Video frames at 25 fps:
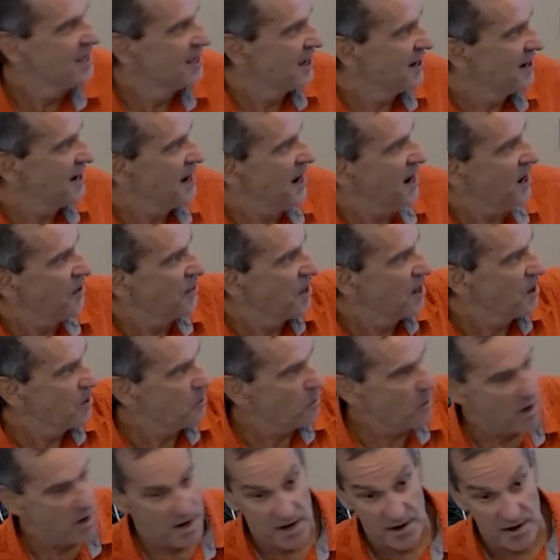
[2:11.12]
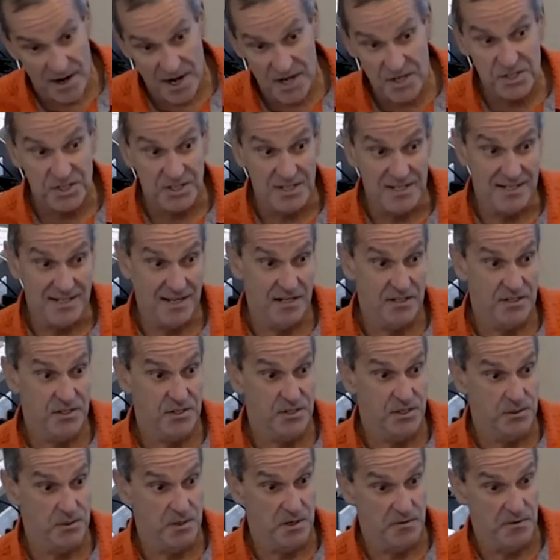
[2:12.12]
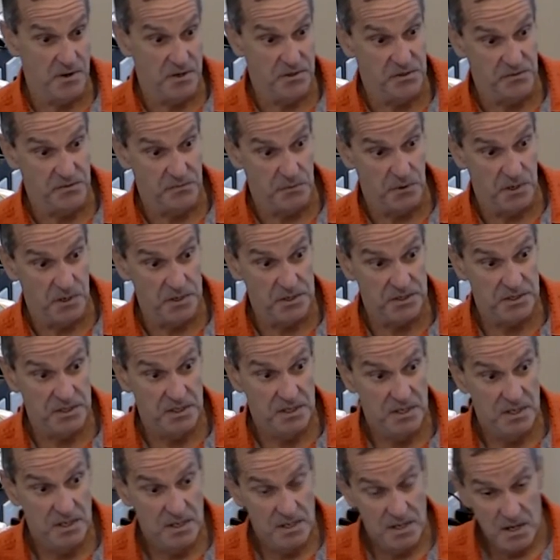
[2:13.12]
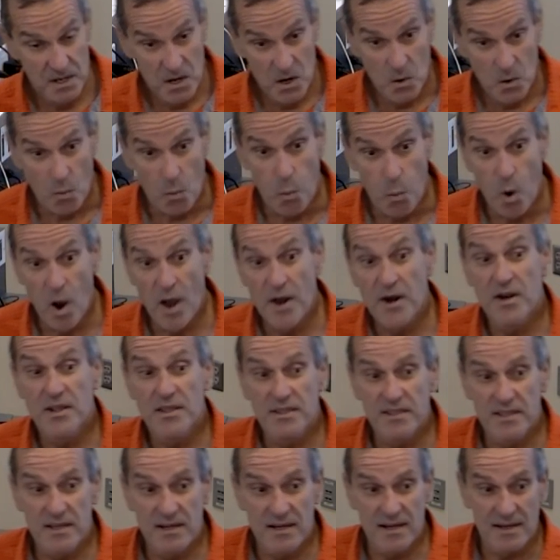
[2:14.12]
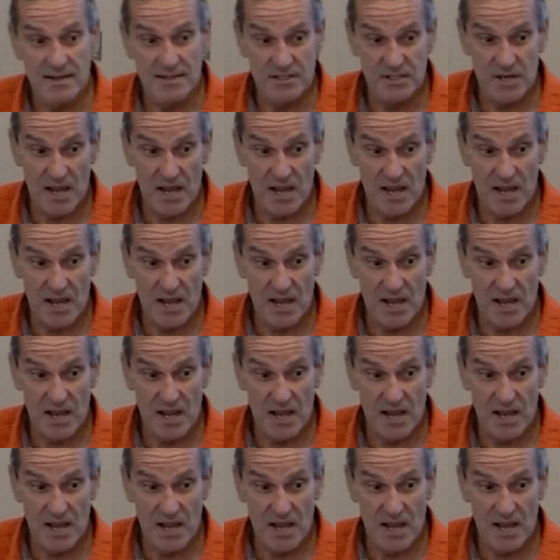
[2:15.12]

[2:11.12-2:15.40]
and how that water actually gets to our reservoirs. What are the